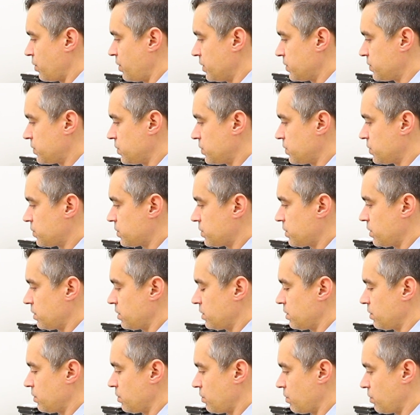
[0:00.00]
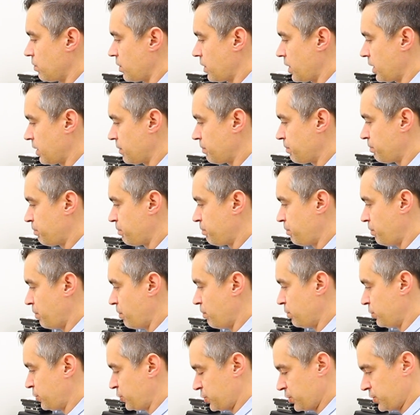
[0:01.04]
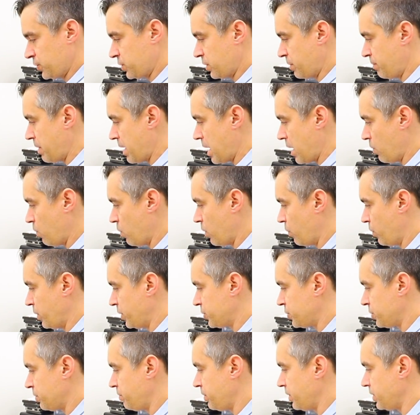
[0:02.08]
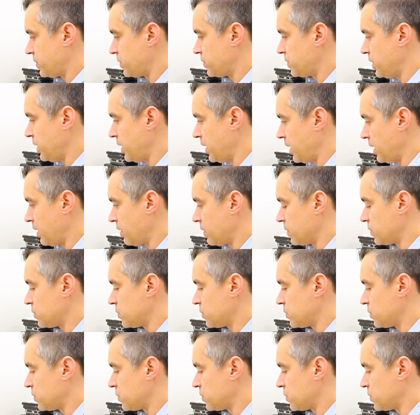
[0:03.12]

this is just about what we should be seeing. The